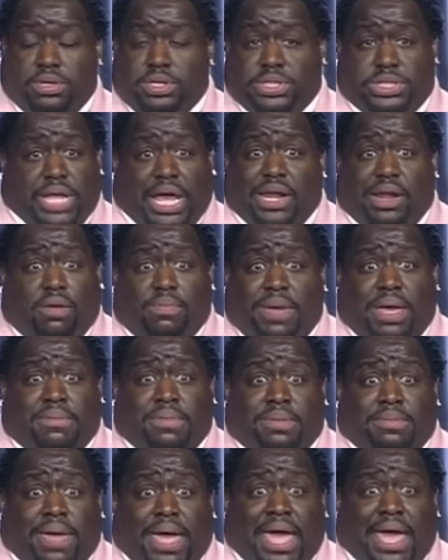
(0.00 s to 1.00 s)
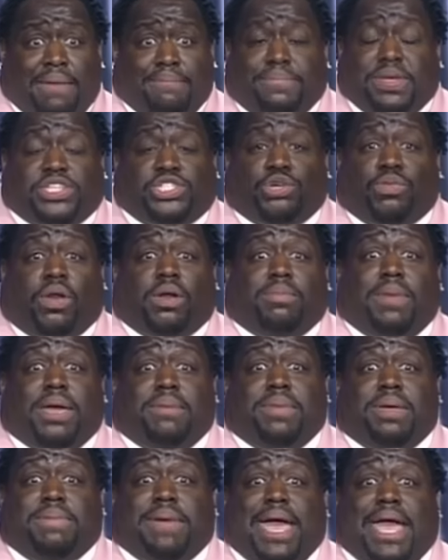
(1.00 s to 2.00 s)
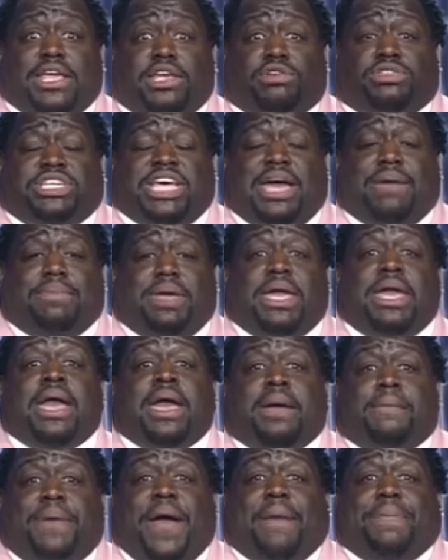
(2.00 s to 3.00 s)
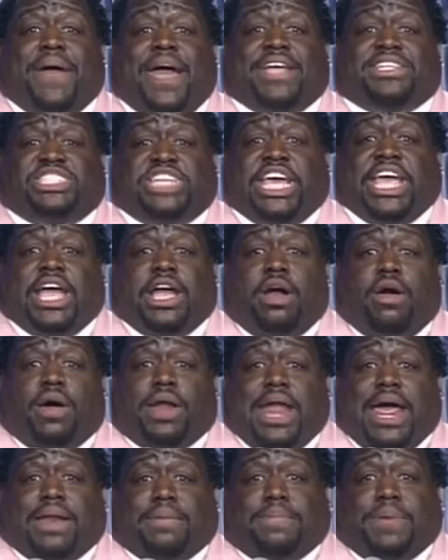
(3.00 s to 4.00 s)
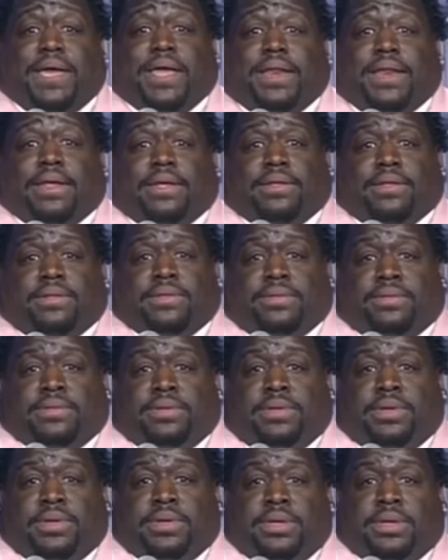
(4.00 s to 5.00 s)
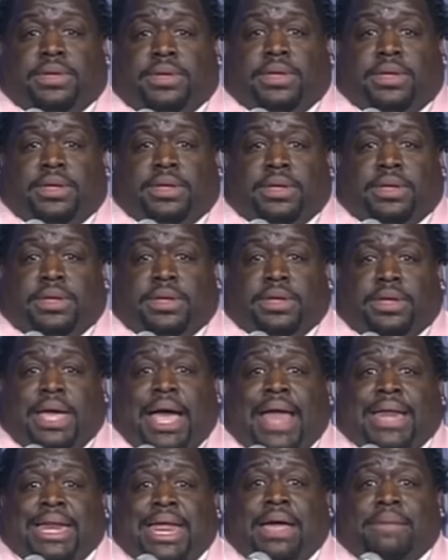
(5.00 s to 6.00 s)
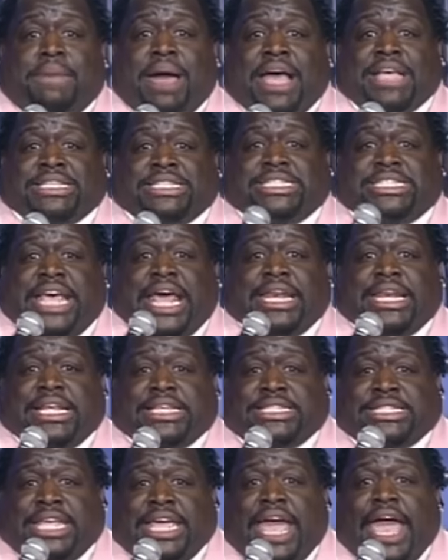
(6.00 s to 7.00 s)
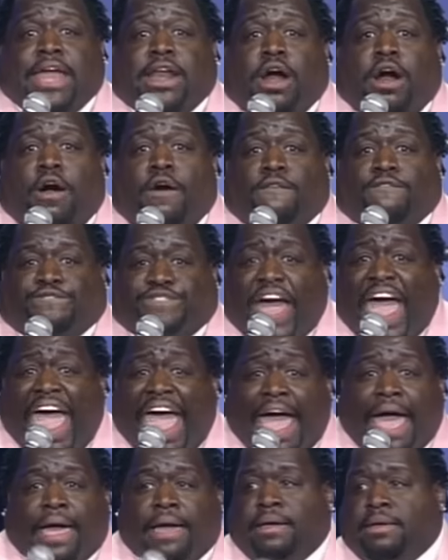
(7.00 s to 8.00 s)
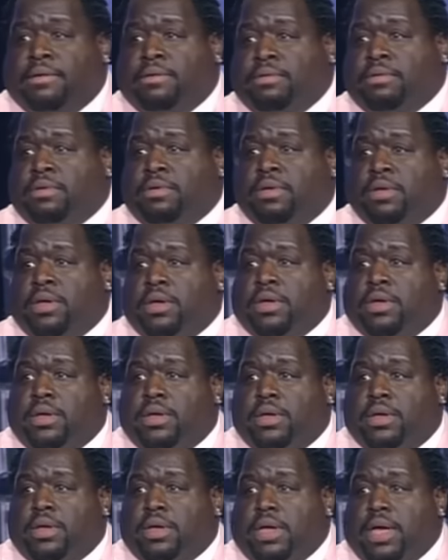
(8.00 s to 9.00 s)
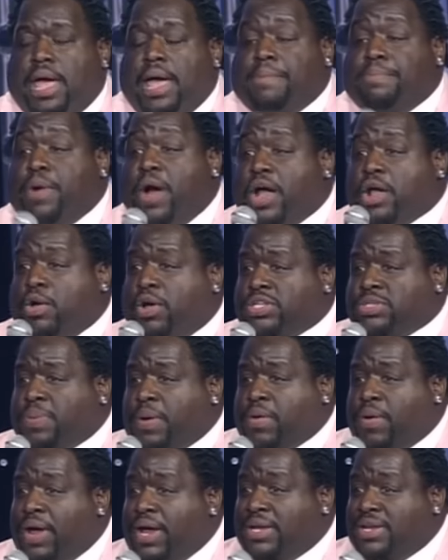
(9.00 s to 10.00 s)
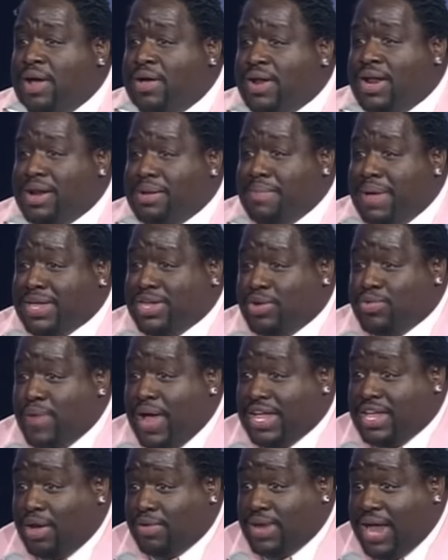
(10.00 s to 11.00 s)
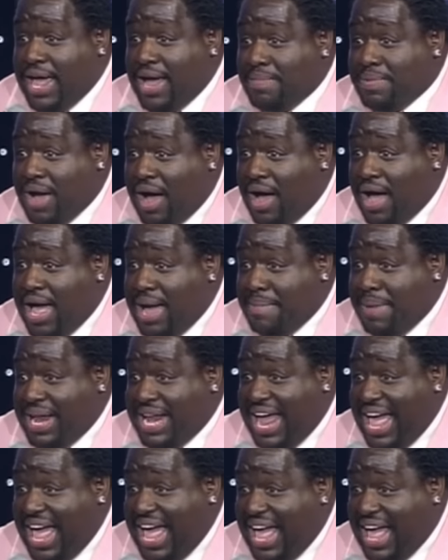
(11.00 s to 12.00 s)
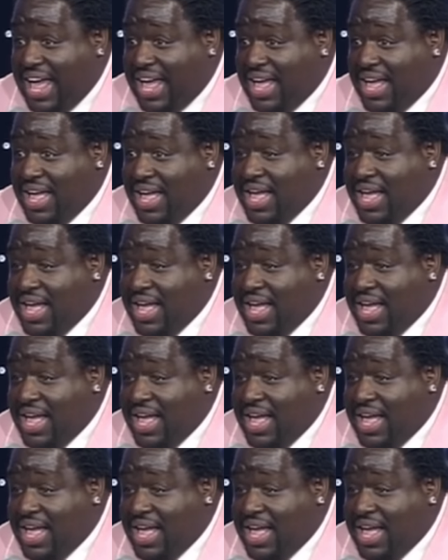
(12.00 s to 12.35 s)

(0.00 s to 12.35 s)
That don't make me mad. Bitch, you want to make me mad? You tell me Popeye chicken going out of business. Goddamn, I set this theater on fire. And boy, Krispy Kreme donut will make you wreck your damn car. Am I lying?